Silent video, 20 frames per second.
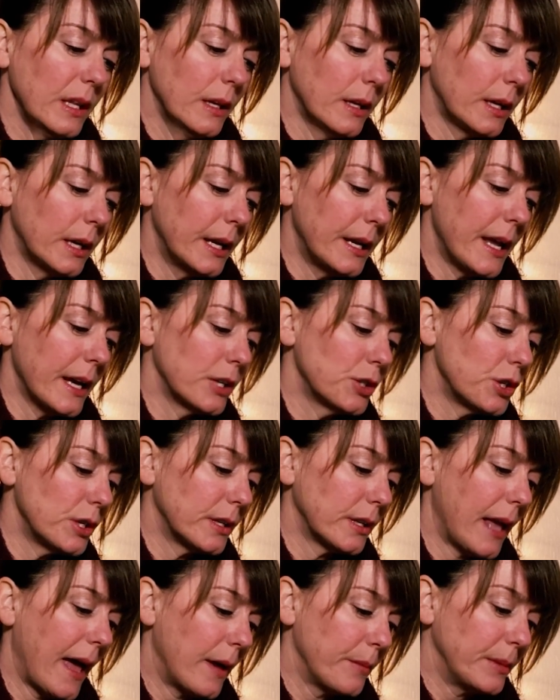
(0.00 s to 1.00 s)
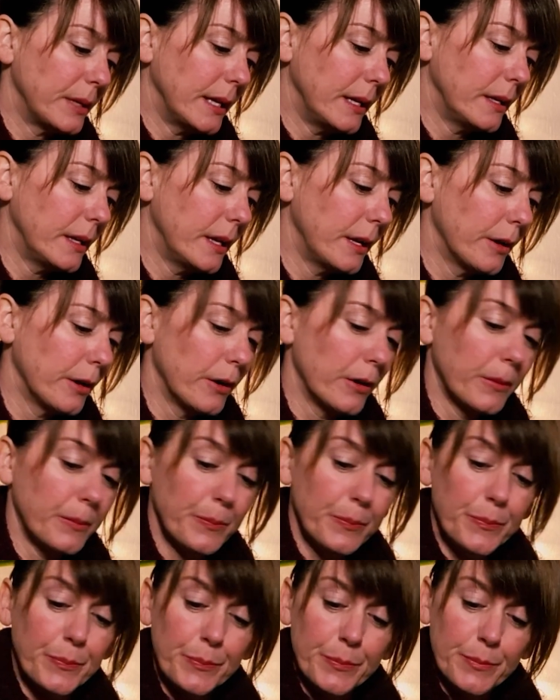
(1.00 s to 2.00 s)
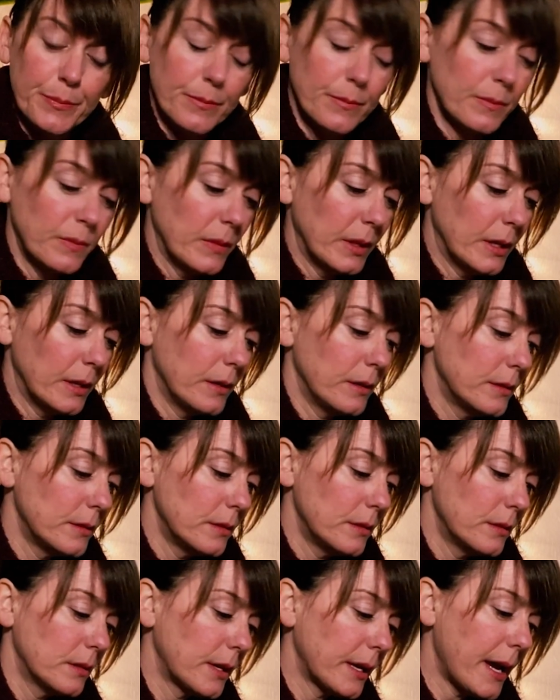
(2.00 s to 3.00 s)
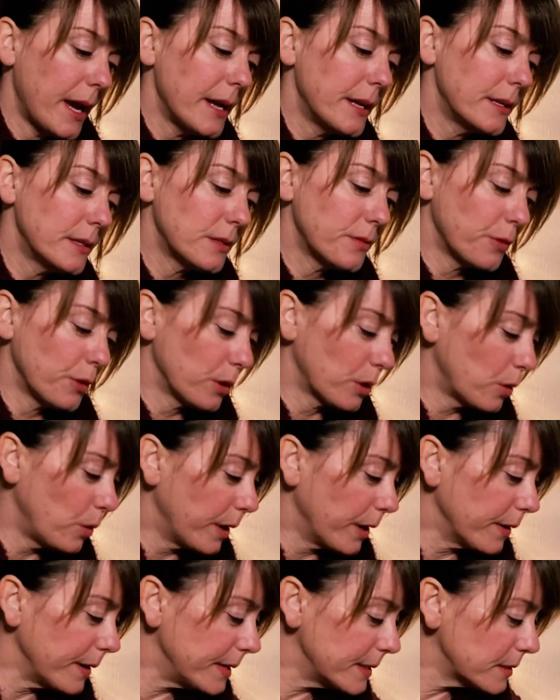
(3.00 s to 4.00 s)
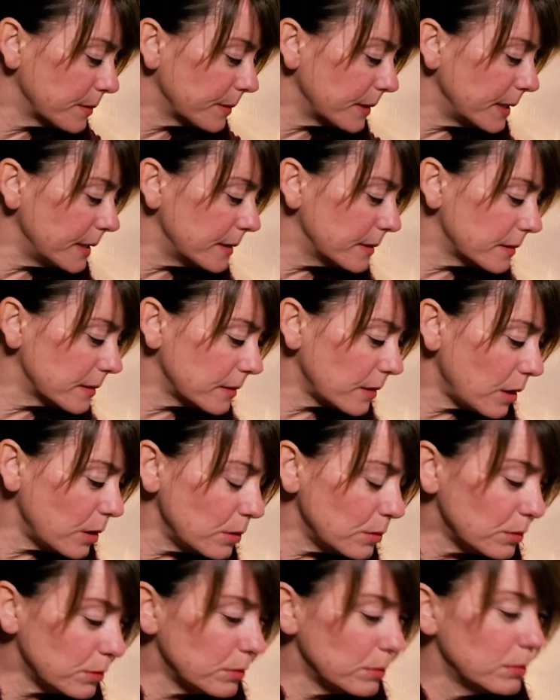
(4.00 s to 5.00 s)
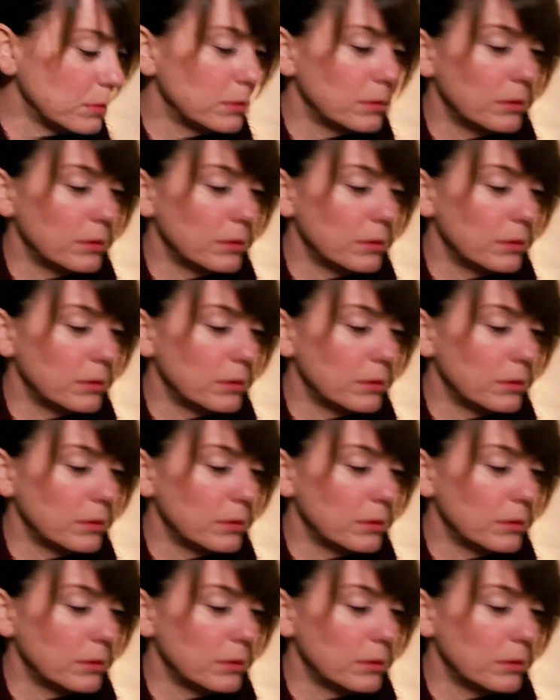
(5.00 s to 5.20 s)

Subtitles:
connection happening here. Guidance for Aquarius, please. Oh,